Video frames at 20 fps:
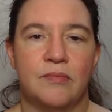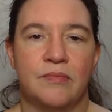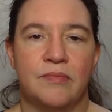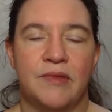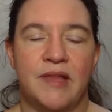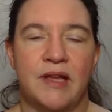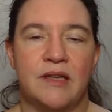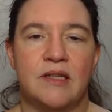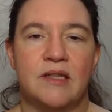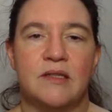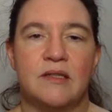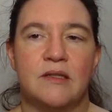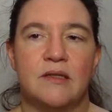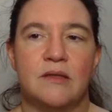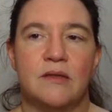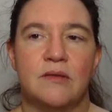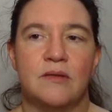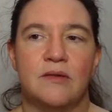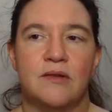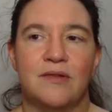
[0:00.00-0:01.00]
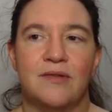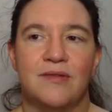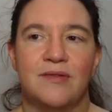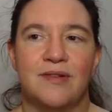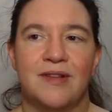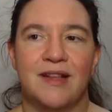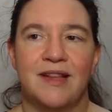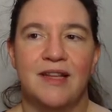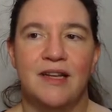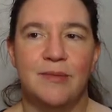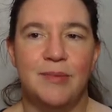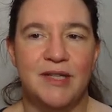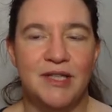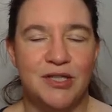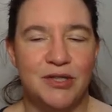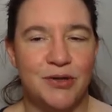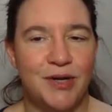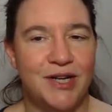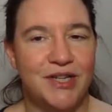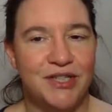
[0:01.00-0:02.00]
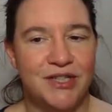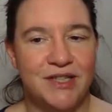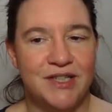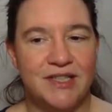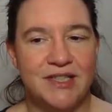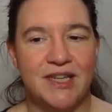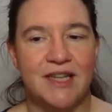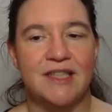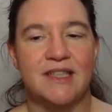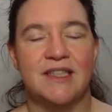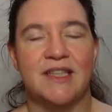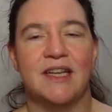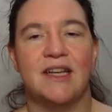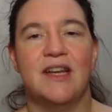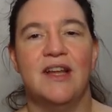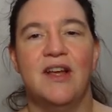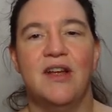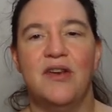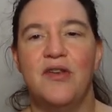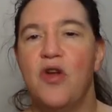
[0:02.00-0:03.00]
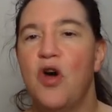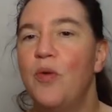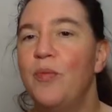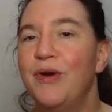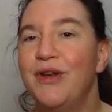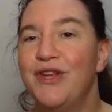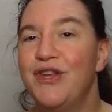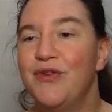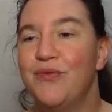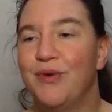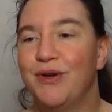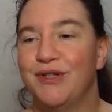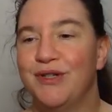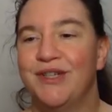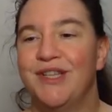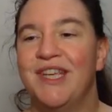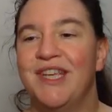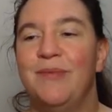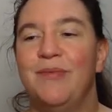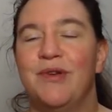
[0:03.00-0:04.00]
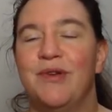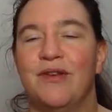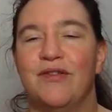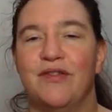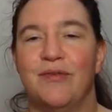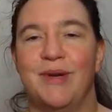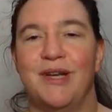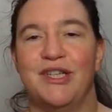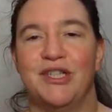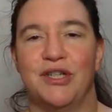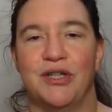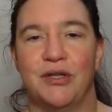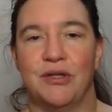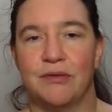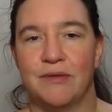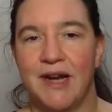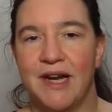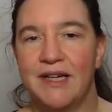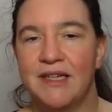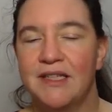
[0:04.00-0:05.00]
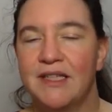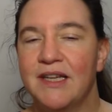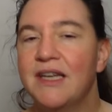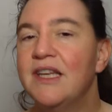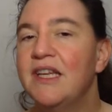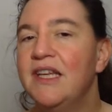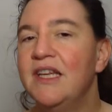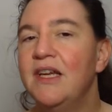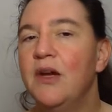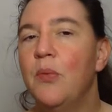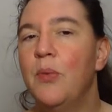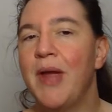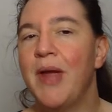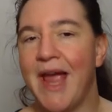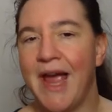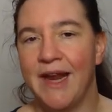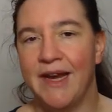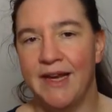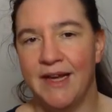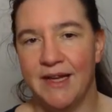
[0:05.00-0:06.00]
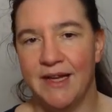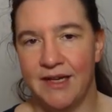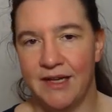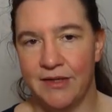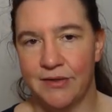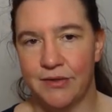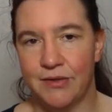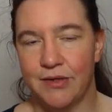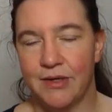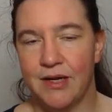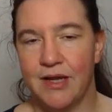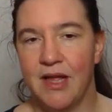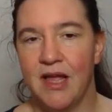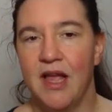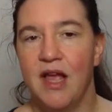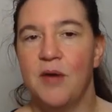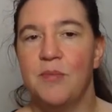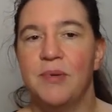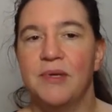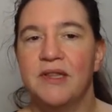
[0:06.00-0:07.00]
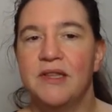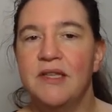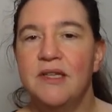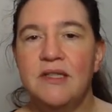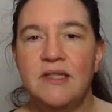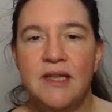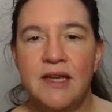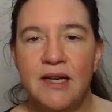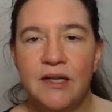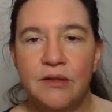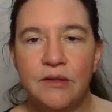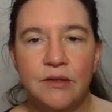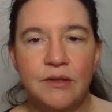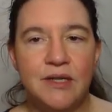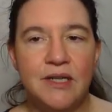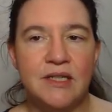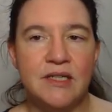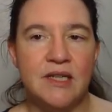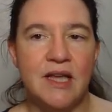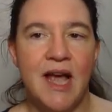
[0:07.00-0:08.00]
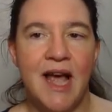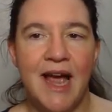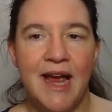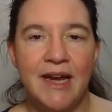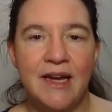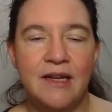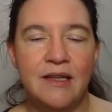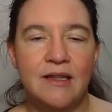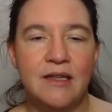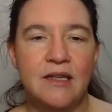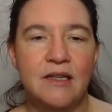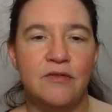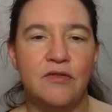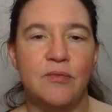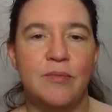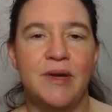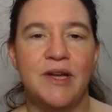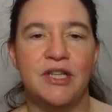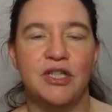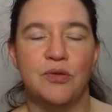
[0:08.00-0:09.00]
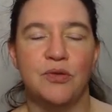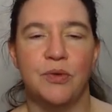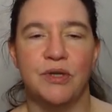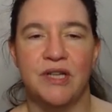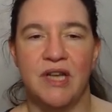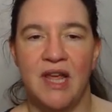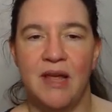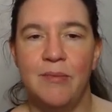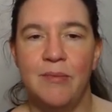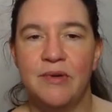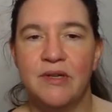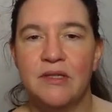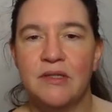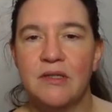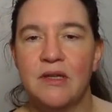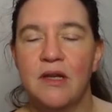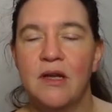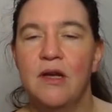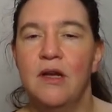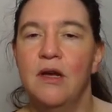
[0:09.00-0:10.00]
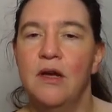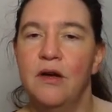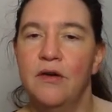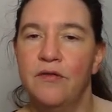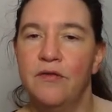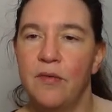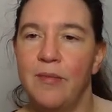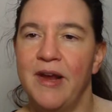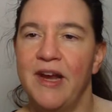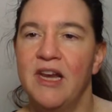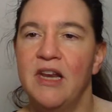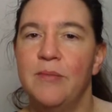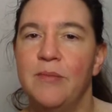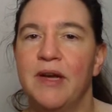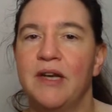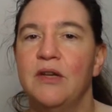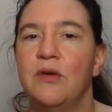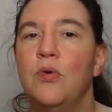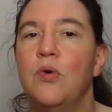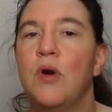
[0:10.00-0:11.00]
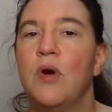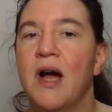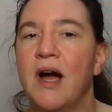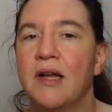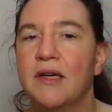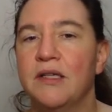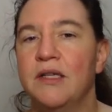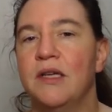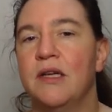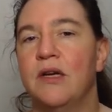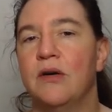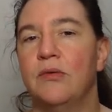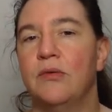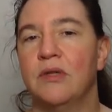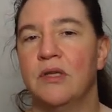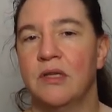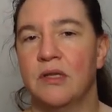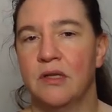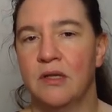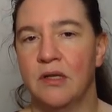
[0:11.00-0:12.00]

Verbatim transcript: that is a little bit strange in the sense that normally you want to keep your information correct, and here we're adding an error. But this error is hiding the information what m is from anybody who can't decode